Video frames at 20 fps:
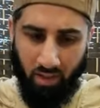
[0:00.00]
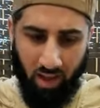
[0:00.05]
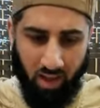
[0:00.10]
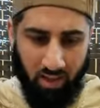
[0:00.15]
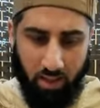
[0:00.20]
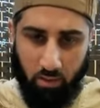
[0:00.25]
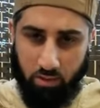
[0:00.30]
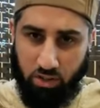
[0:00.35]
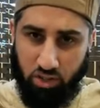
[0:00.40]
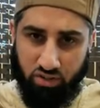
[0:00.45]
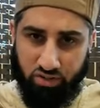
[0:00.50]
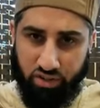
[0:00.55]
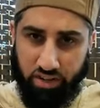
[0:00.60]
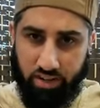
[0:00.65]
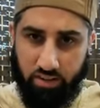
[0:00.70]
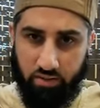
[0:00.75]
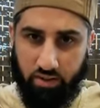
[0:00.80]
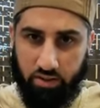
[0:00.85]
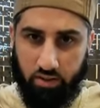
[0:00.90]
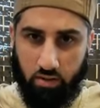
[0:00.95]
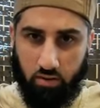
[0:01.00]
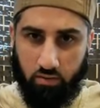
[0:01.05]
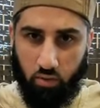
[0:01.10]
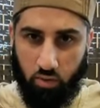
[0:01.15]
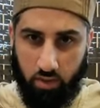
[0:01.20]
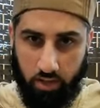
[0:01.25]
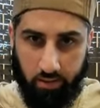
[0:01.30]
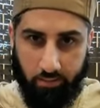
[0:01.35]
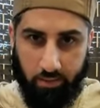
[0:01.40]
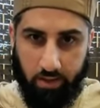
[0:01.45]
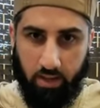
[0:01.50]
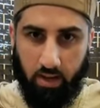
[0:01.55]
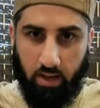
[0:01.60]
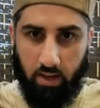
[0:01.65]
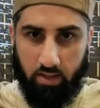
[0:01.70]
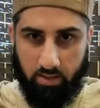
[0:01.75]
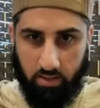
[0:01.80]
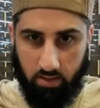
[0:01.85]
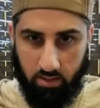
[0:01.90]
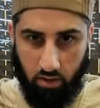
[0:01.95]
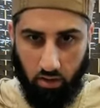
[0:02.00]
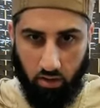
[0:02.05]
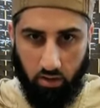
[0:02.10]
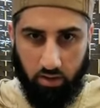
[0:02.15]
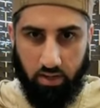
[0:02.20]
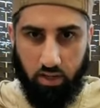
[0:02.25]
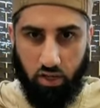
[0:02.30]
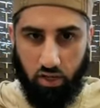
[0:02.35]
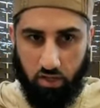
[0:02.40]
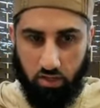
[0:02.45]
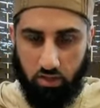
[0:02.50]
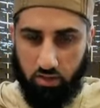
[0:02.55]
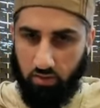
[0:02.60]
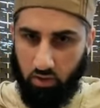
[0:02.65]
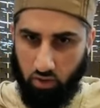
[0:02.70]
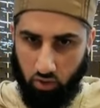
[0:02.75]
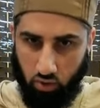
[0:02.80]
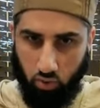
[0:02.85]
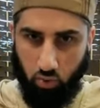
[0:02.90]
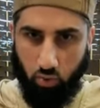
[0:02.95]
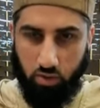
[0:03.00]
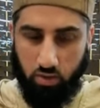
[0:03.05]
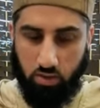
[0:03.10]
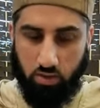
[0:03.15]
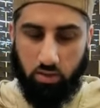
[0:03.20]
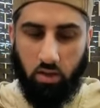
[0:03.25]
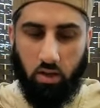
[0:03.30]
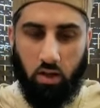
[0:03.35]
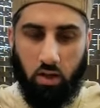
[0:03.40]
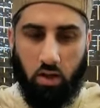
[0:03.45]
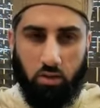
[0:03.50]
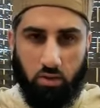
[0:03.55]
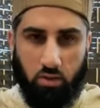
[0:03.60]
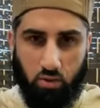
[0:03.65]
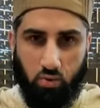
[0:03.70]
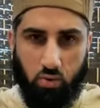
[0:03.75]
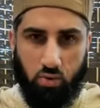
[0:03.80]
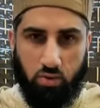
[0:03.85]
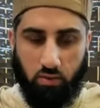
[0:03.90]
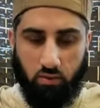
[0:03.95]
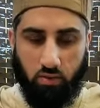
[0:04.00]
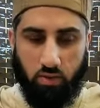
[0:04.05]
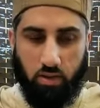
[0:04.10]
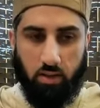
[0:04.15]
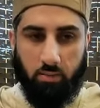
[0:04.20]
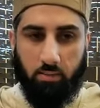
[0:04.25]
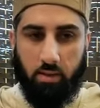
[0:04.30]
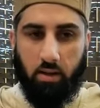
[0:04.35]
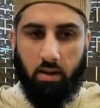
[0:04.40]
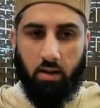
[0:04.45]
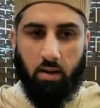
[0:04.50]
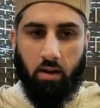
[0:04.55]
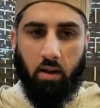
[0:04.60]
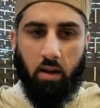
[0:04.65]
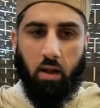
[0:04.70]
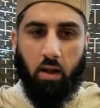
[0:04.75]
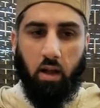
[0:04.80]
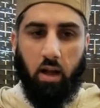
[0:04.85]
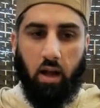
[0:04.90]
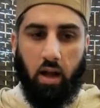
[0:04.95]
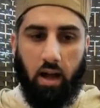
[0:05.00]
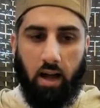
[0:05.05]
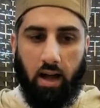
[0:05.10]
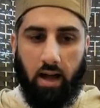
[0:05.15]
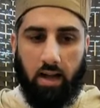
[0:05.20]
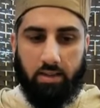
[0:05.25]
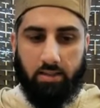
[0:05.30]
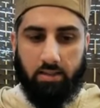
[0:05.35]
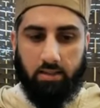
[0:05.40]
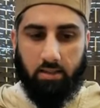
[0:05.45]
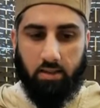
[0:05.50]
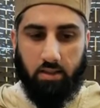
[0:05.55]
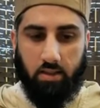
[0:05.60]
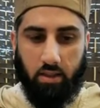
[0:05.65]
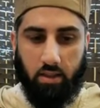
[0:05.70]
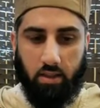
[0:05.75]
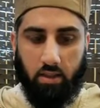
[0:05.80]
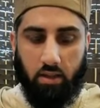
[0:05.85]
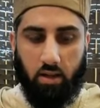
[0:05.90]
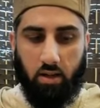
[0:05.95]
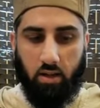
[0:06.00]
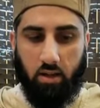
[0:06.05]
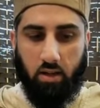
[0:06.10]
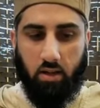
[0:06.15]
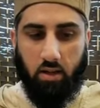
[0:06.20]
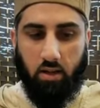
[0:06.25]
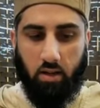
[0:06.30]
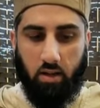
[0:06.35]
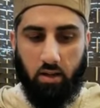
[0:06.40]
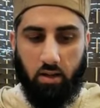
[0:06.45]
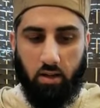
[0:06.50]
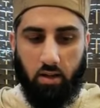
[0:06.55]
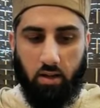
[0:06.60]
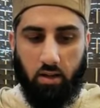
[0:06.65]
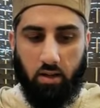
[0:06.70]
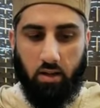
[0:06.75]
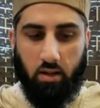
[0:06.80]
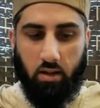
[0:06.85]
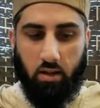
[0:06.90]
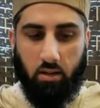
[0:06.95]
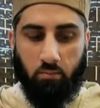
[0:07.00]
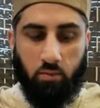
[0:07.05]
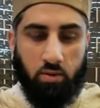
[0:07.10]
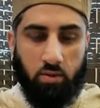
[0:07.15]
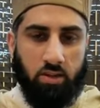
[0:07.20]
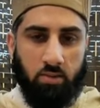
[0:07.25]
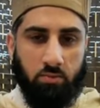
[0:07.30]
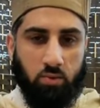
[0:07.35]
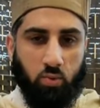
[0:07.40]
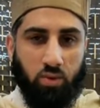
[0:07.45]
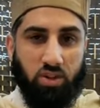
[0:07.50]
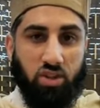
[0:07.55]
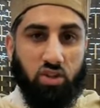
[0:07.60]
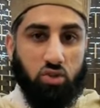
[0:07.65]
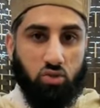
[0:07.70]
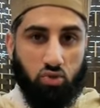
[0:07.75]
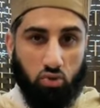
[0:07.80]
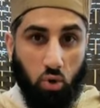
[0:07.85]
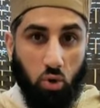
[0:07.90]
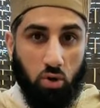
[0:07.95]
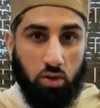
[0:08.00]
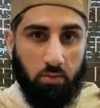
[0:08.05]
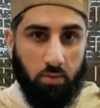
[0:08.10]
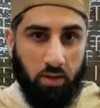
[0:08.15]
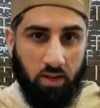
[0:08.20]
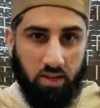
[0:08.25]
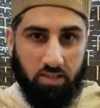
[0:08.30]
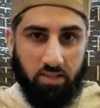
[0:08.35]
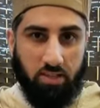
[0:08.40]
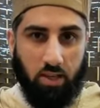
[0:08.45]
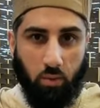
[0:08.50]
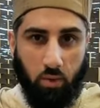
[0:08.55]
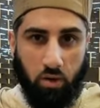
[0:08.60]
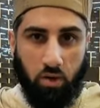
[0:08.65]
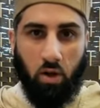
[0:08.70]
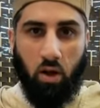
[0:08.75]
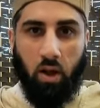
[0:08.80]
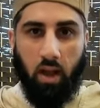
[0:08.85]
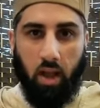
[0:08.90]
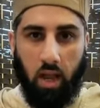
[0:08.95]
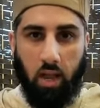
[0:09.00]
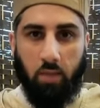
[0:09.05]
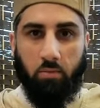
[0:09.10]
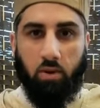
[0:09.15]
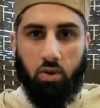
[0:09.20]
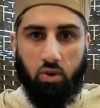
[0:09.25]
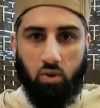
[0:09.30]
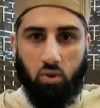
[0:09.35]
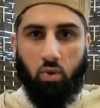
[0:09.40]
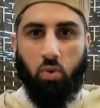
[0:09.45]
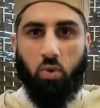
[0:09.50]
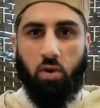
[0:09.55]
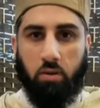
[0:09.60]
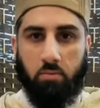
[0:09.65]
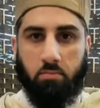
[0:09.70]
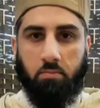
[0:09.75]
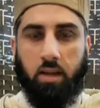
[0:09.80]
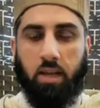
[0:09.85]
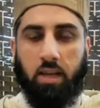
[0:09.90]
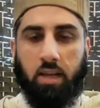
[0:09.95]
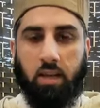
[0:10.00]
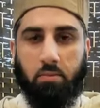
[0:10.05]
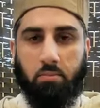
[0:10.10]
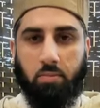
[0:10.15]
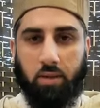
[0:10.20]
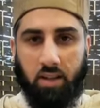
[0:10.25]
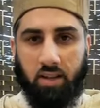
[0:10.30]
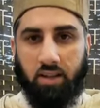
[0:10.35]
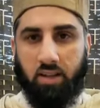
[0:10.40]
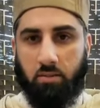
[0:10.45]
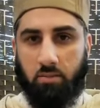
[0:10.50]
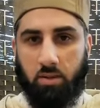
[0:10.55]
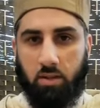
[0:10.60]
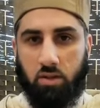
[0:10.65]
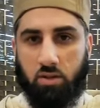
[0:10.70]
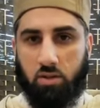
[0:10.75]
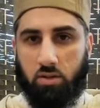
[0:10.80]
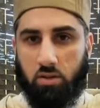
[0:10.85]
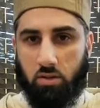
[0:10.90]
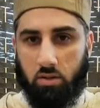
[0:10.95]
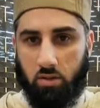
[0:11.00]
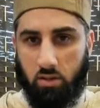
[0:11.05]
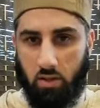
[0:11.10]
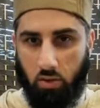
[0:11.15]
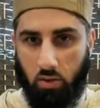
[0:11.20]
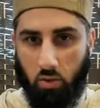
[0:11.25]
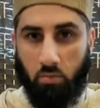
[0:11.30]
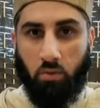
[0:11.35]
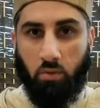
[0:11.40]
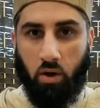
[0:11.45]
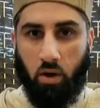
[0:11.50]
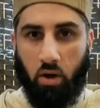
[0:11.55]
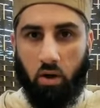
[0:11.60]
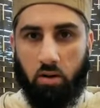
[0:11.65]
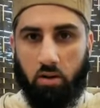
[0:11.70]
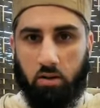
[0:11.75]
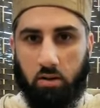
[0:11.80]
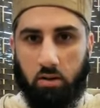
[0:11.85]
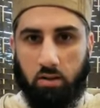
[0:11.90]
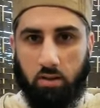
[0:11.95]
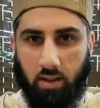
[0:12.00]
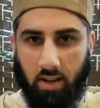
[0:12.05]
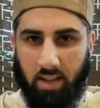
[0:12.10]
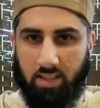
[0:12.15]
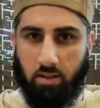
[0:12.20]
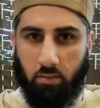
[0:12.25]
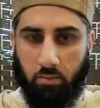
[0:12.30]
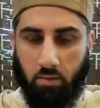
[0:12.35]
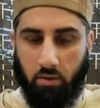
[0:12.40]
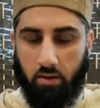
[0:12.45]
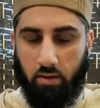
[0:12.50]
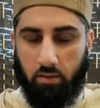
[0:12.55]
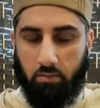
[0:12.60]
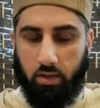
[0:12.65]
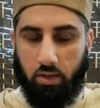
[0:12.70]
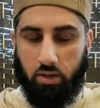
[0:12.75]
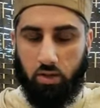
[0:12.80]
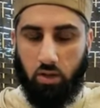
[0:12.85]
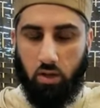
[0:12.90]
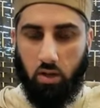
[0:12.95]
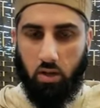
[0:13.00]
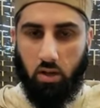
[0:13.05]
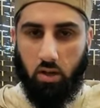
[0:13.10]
And there was a treaty written of Hudaybiyah, certain conditions of a truce, the truce of Hudaybiyah. And the Muslims were distraught because they were not able to go and make pilgrimage, the Umrah, the lesser pilgrimage.